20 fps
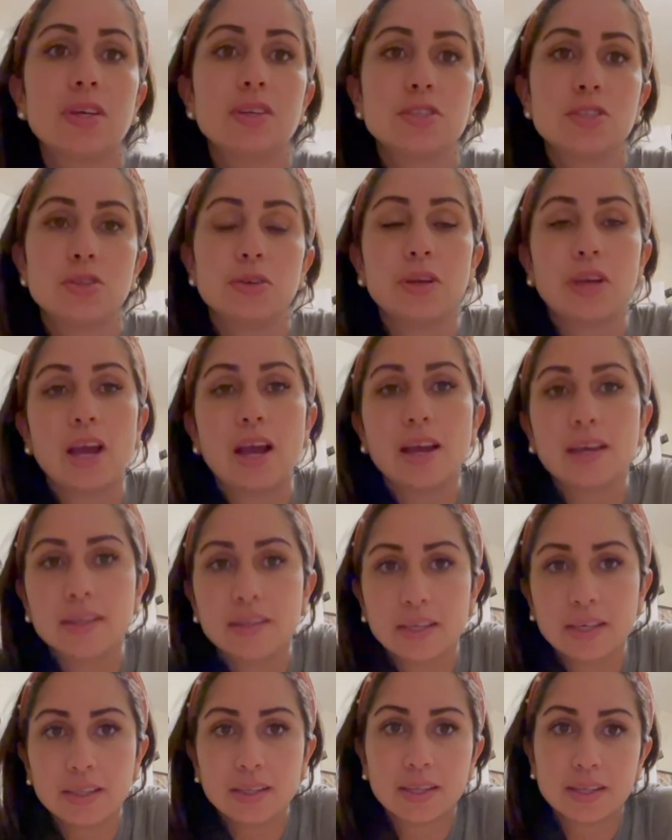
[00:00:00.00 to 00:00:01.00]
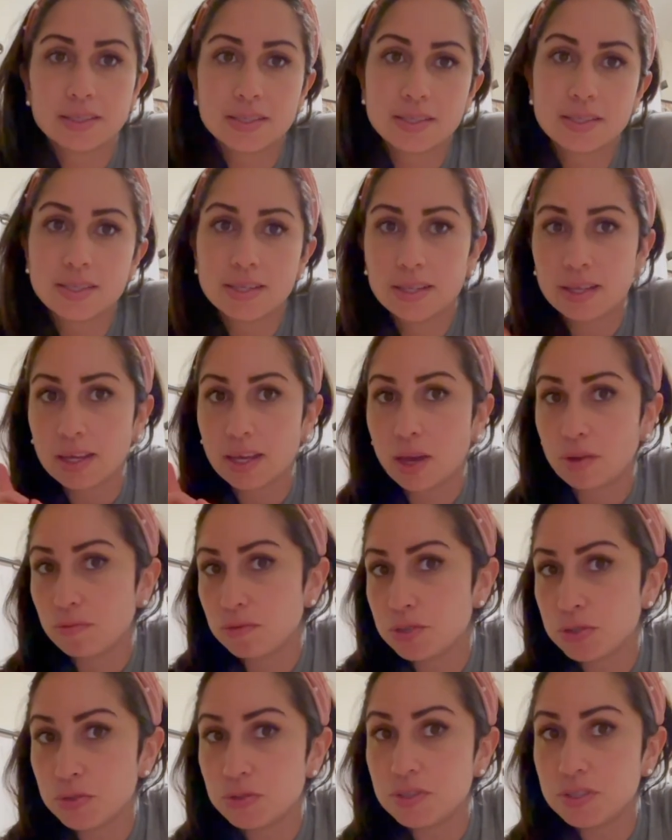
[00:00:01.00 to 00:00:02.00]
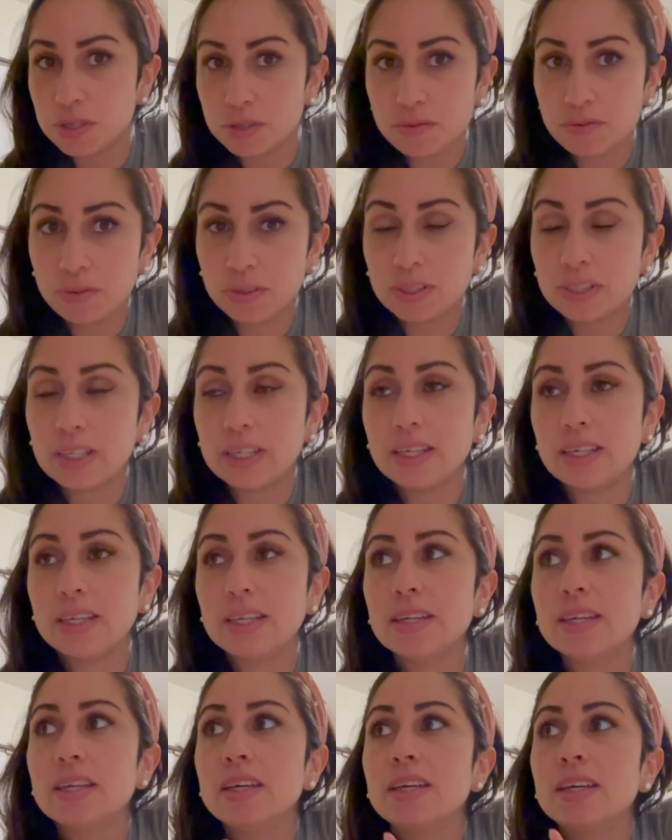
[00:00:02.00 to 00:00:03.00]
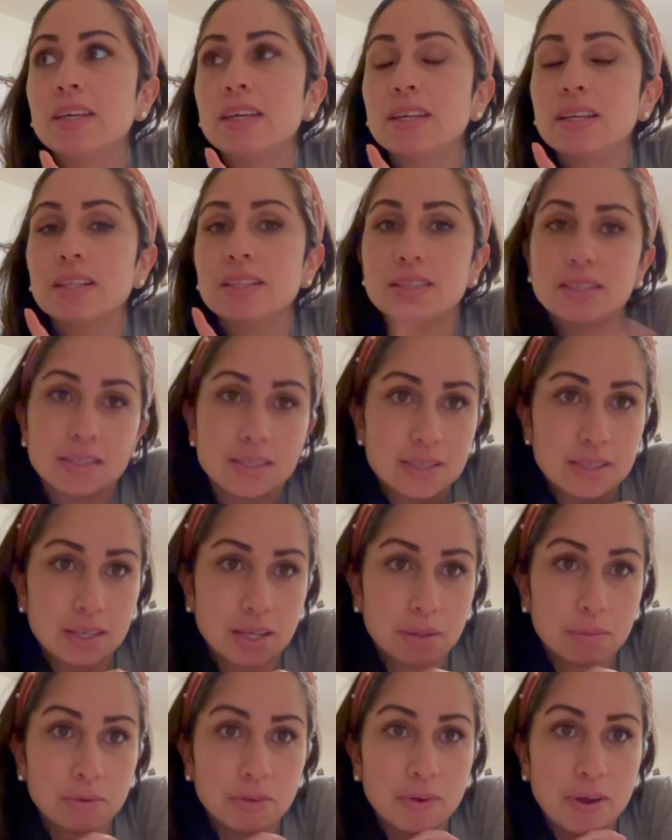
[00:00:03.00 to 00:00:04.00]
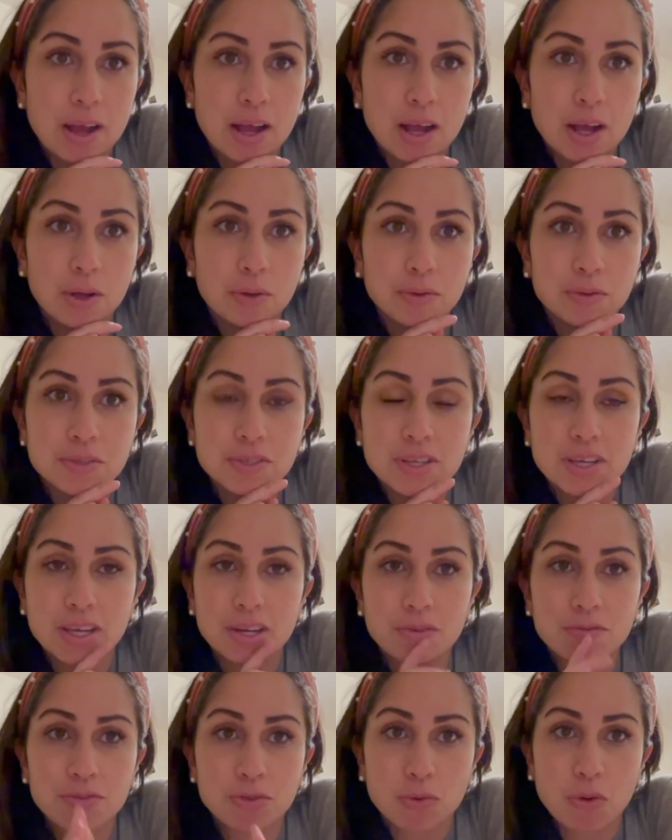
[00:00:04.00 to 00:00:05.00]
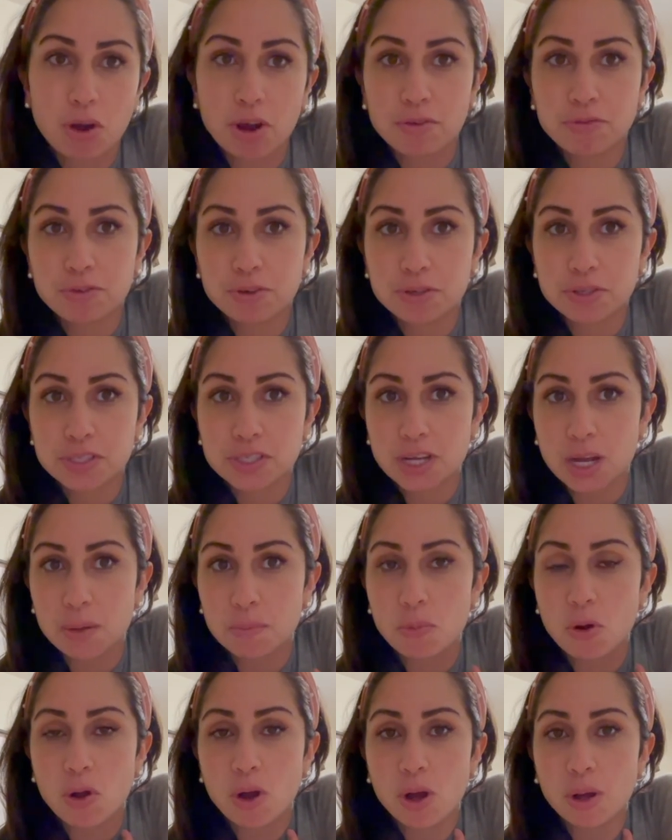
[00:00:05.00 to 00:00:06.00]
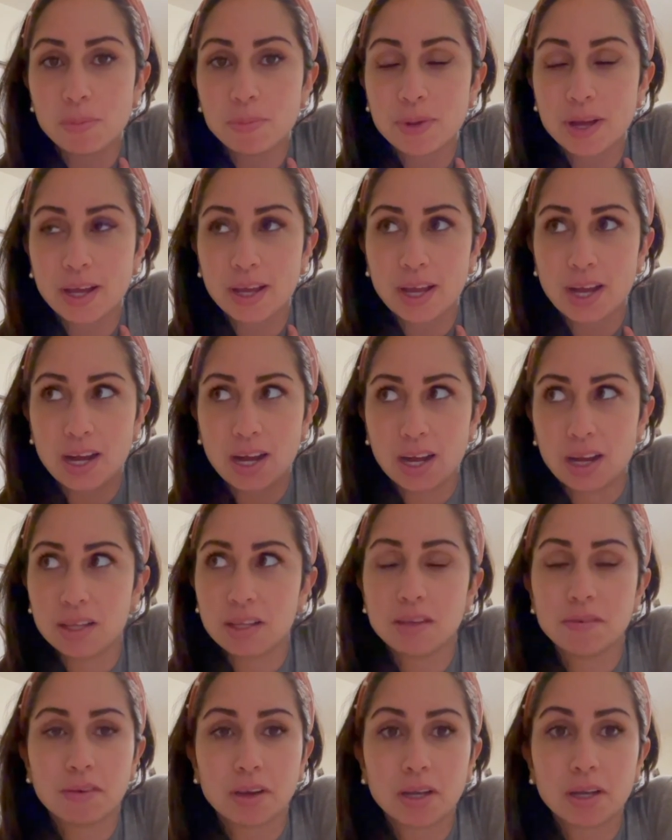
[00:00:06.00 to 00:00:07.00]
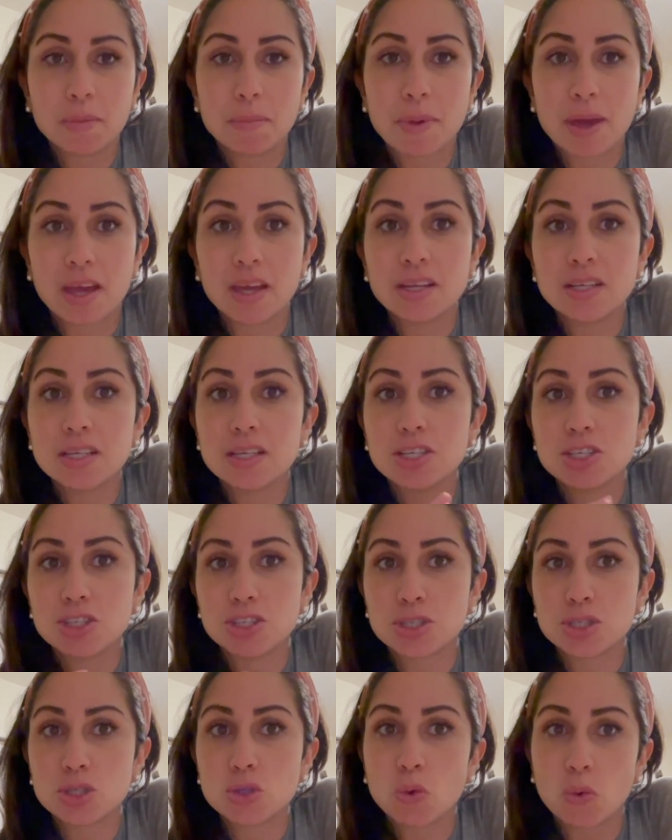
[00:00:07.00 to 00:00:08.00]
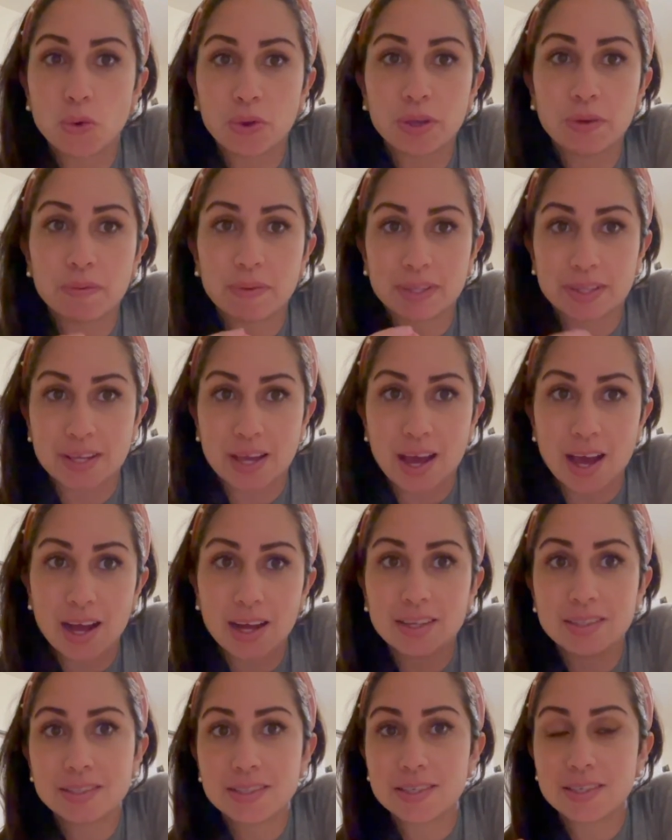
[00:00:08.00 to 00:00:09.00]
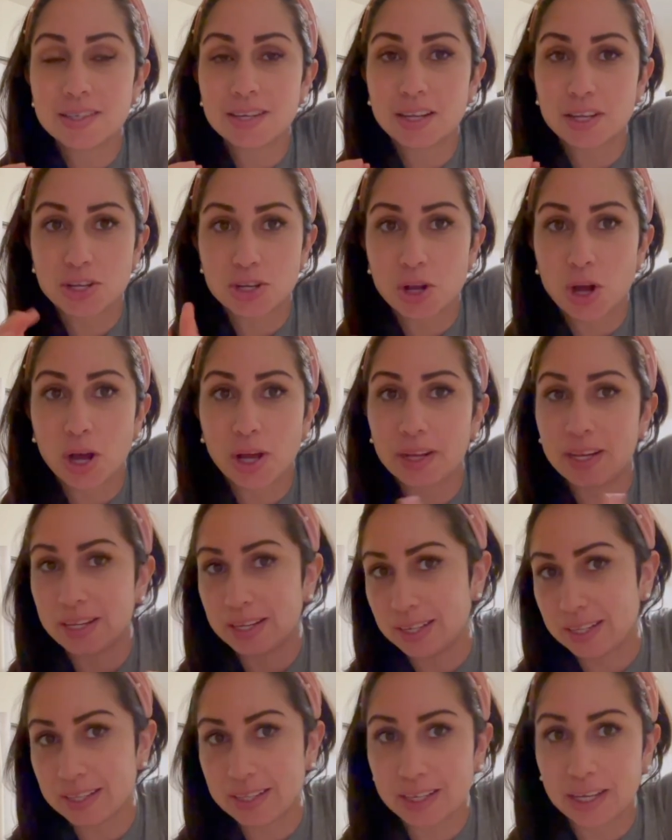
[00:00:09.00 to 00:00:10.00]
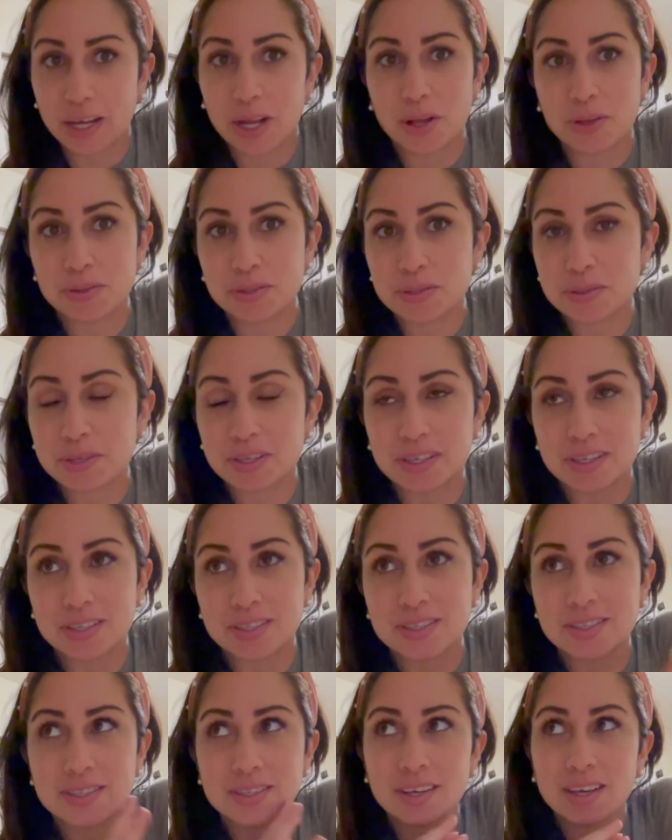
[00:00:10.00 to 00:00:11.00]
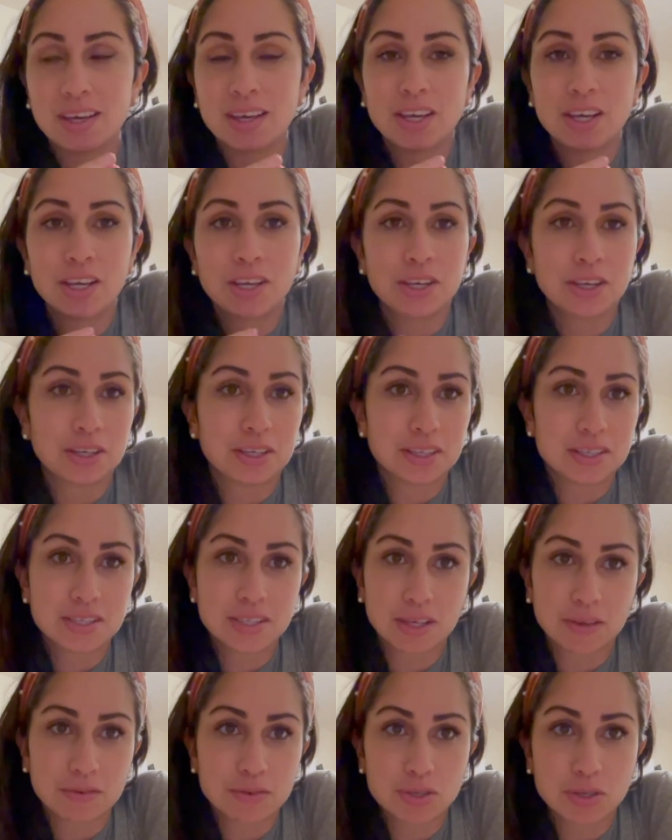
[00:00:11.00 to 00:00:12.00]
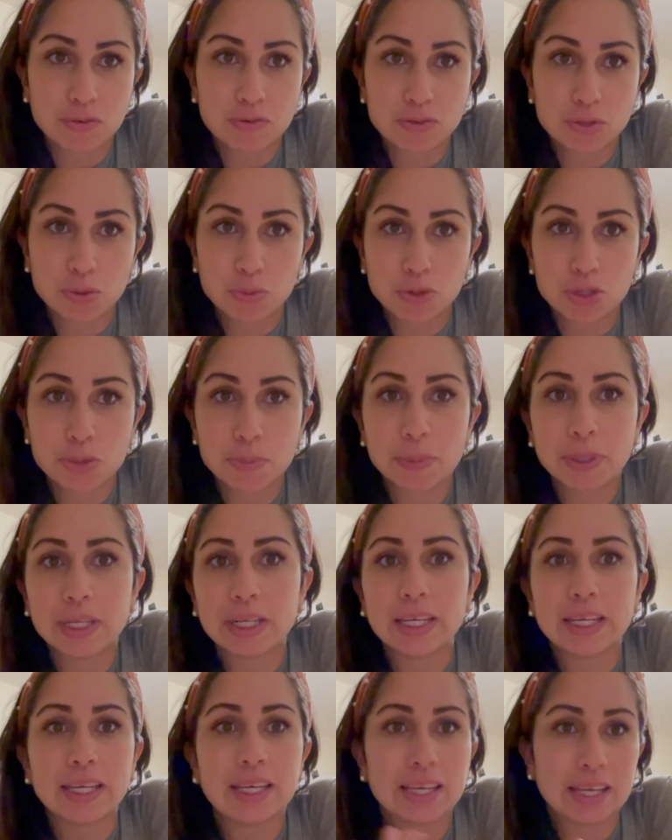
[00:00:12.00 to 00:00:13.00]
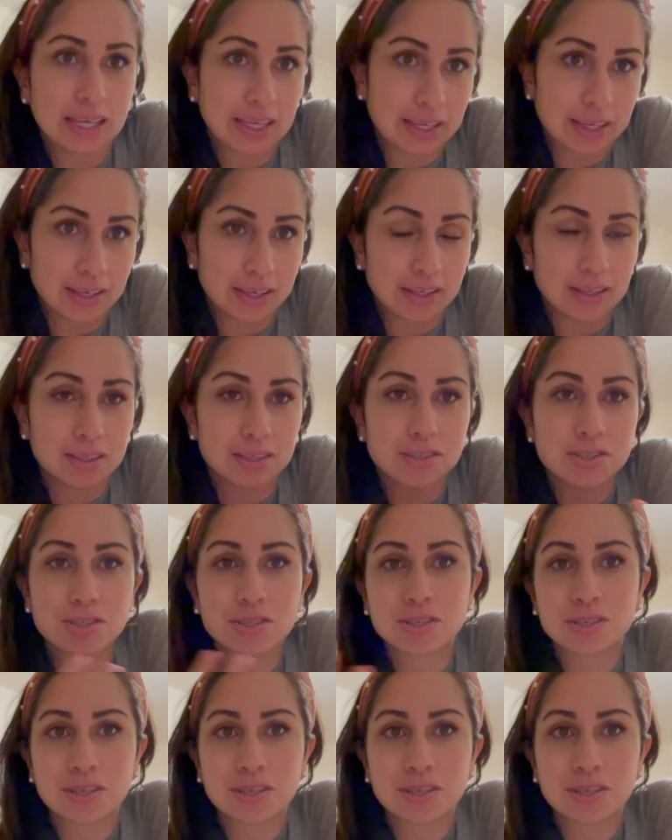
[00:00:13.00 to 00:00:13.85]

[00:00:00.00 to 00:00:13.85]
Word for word: so yeah, I think that's the thing I would do differently this time around. And if you are a first time mom, I highly recommend just going with that and not anything else because you're going to save yourself so much money and